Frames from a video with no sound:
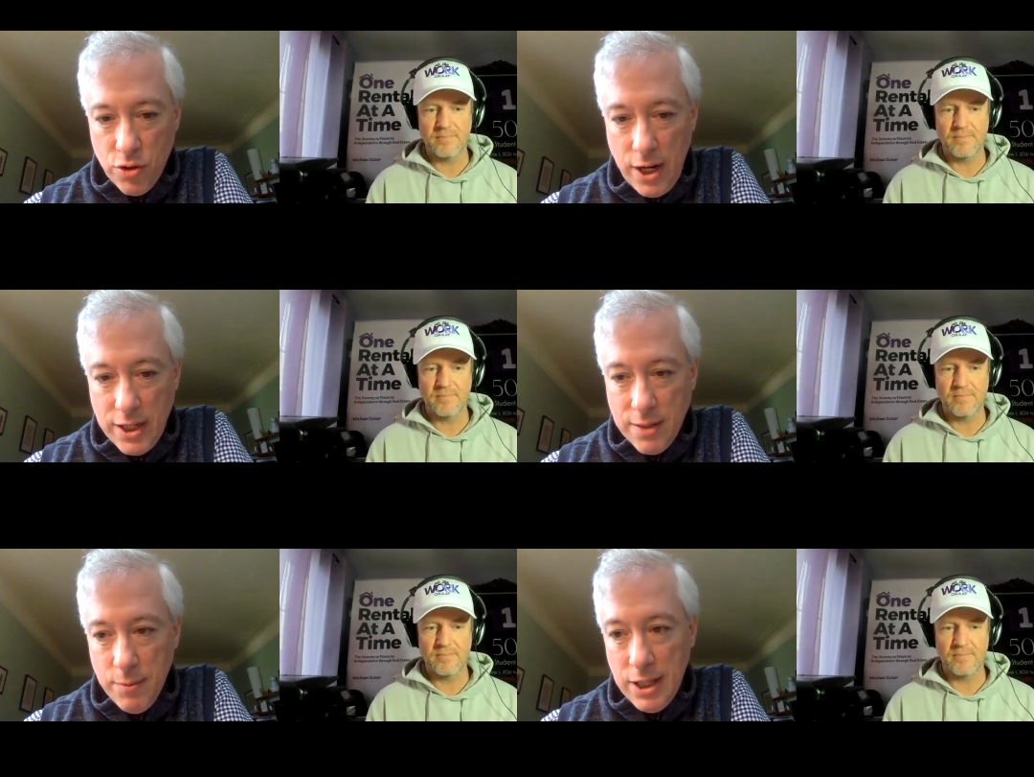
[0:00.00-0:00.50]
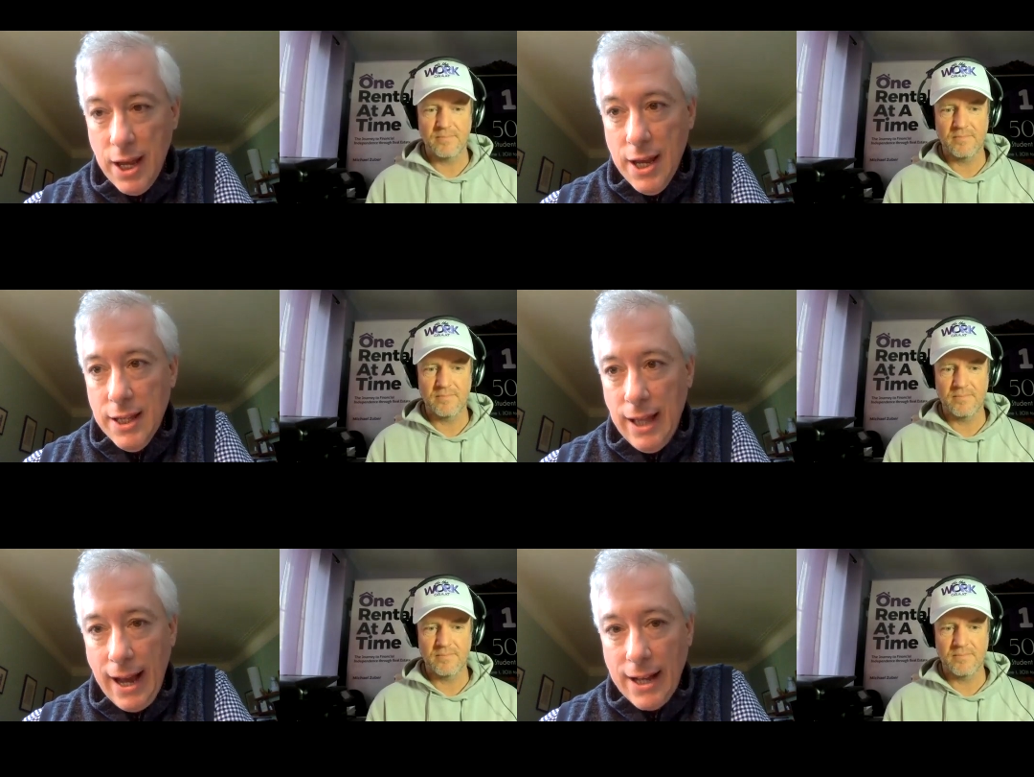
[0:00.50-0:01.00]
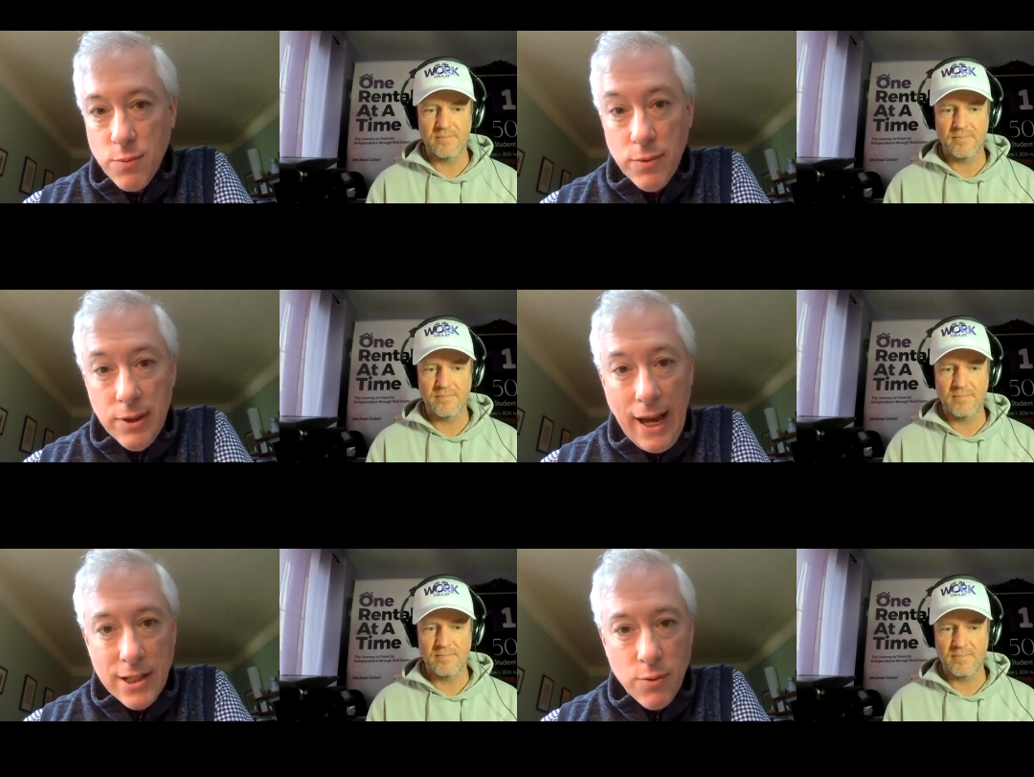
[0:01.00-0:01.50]
Speaker 1: rates. I mean,
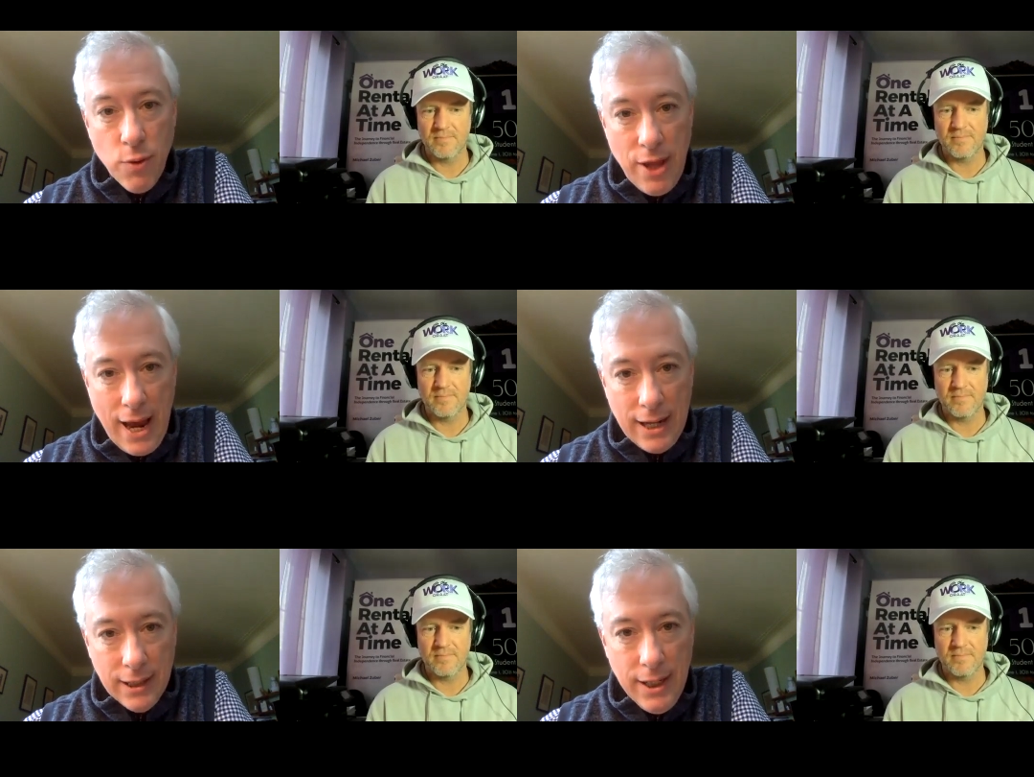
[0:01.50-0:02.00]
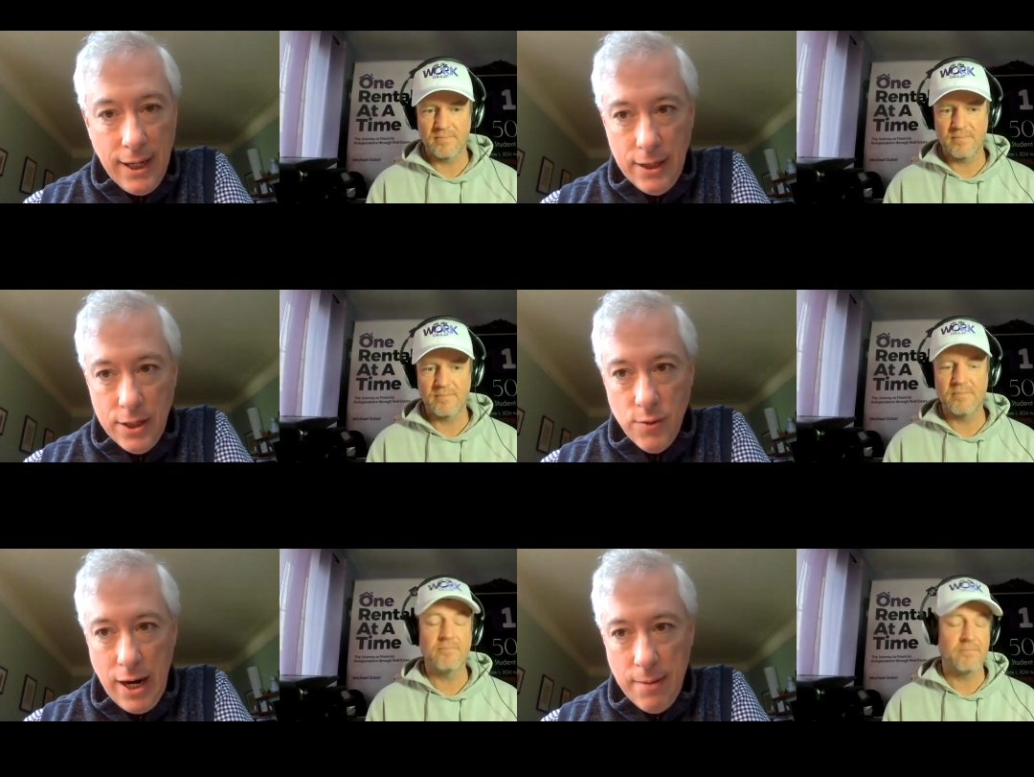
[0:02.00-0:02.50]
that's where that leads, right?